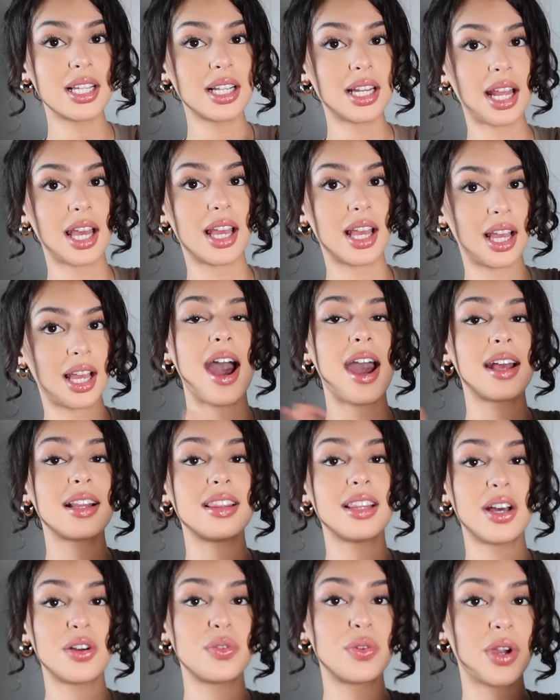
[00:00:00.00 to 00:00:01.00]
Like, I
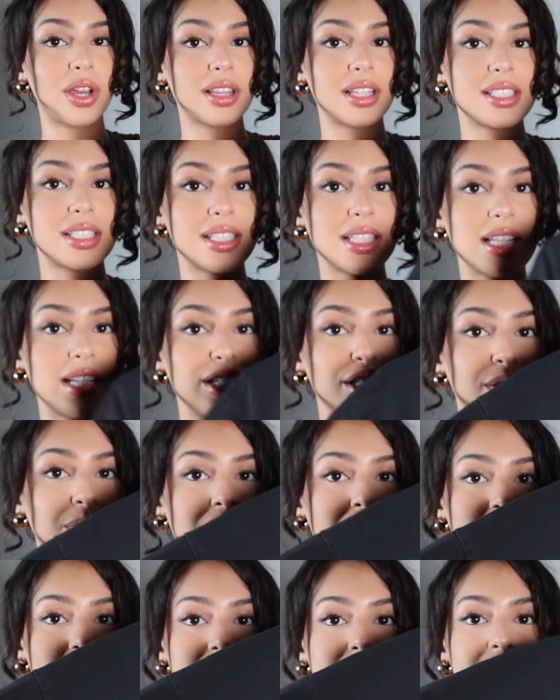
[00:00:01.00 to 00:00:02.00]
love wearing this to the gym
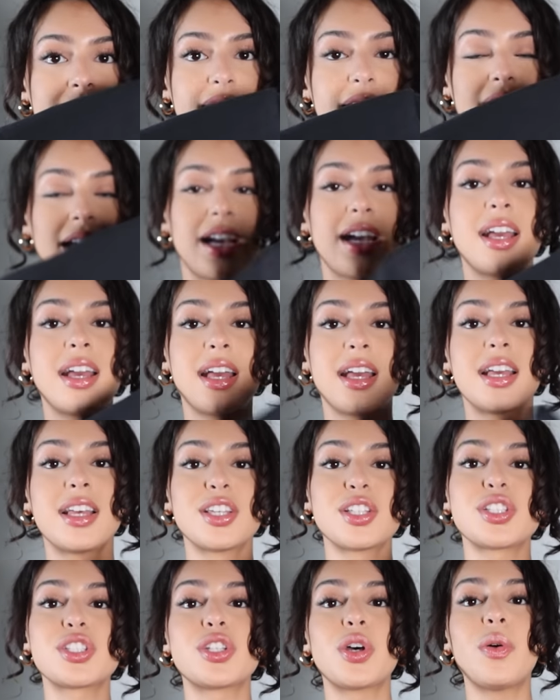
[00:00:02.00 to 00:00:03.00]
because it's like
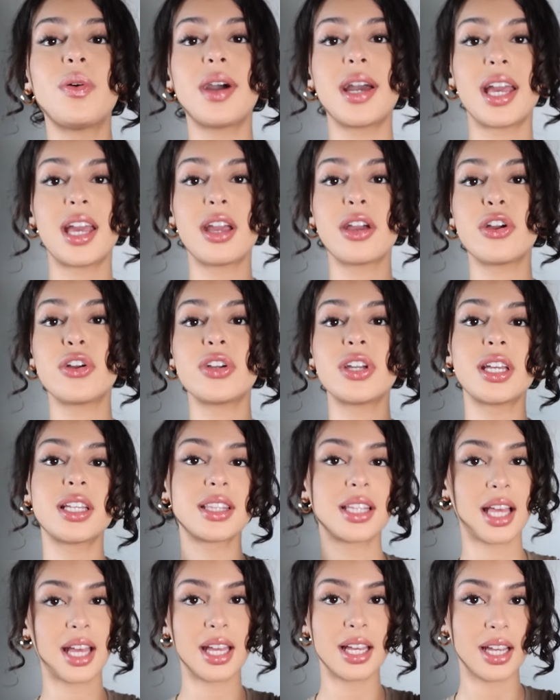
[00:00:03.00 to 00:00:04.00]
so airy
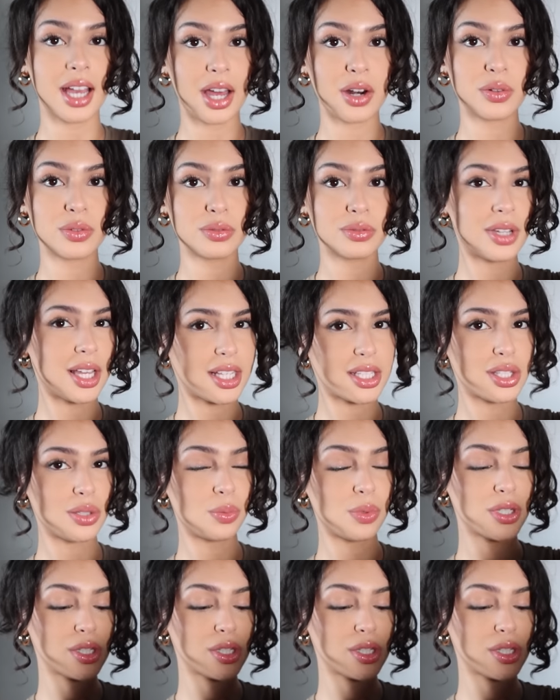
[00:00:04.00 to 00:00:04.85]
and like I don't get super